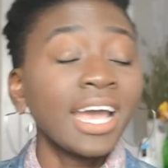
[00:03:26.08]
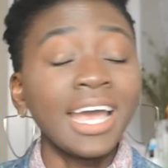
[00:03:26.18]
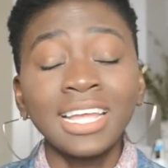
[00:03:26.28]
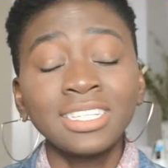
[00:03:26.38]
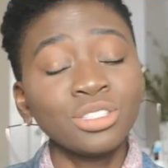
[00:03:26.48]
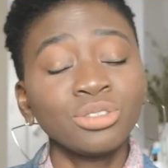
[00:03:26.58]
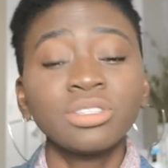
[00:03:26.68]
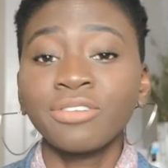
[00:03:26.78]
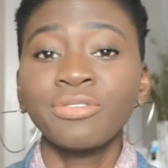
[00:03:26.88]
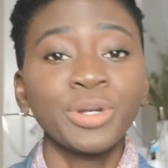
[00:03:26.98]
I had to do
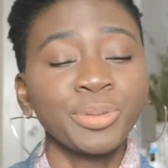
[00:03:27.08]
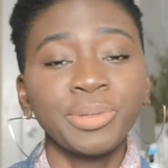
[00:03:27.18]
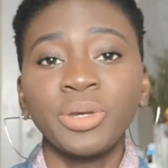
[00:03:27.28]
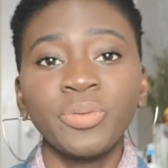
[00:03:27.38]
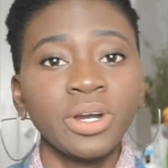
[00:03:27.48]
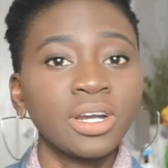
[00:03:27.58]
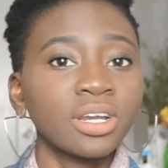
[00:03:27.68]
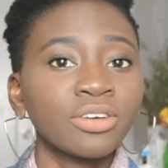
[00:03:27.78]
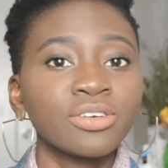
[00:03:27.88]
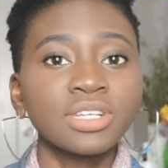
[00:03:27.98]
that 40-minute
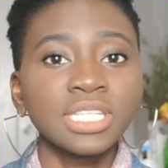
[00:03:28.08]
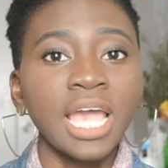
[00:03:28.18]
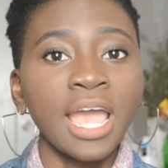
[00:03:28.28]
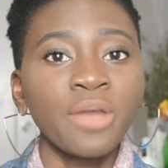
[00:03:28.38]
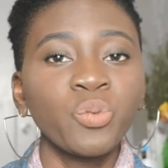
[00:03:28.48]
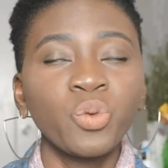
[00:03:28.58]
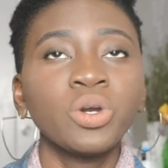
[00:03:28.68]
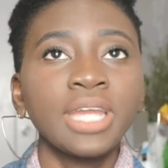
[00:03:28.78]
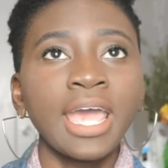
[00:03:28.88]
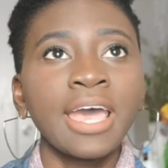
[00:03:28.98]
walk, or else I
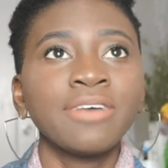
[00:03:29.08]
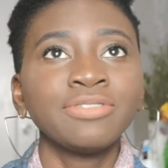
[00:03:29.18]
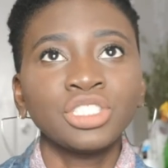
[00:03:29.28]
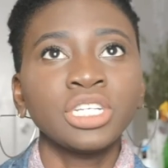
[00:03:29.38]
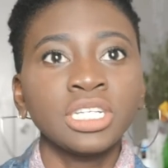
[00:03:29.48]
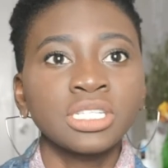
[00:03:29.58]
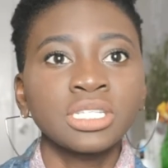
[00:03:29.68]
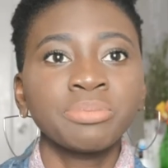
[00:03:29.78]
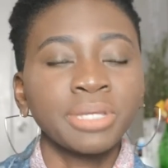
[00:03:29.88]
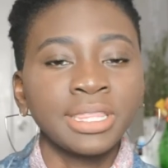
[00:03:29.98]
would have
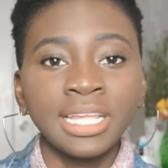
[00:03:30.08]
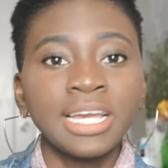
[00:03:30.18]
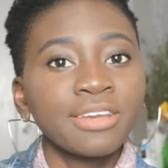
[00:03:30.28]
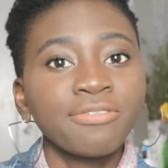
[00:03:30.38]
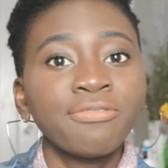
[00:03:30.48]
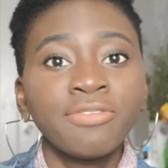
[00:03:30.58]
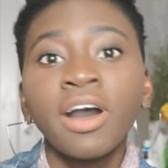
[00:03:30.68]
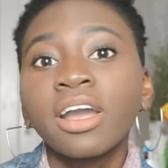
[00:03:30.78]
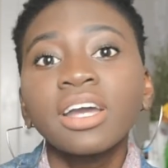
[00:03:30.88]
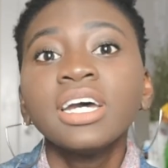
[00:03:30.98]
just been like,
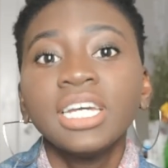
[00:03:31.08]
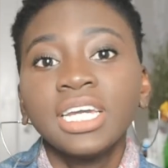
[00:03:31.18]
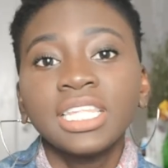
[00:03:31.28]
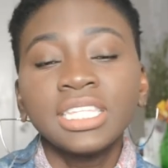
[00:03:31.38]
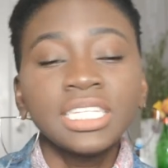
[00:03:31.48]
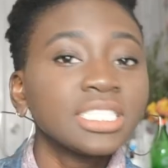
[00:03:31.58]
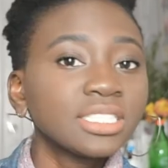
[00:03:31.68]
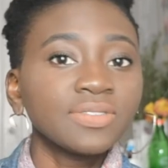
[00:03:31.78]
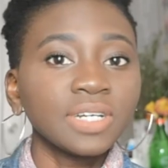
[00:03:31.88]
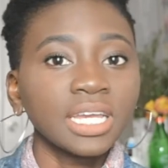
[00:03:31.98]
fuck this,
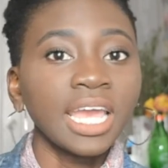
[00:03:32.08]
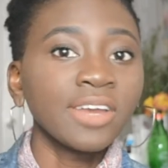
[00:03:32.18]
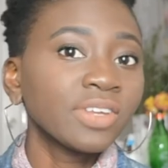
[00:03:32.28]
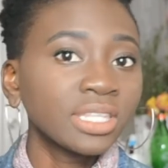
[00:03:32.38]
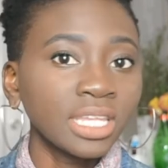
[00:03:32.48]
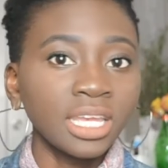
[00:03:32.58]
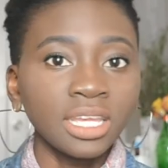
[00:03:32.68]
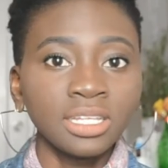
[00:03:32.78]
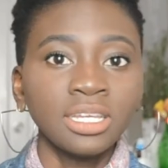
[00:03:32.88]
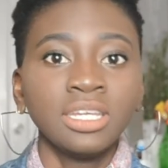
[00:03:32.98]
fuck everything.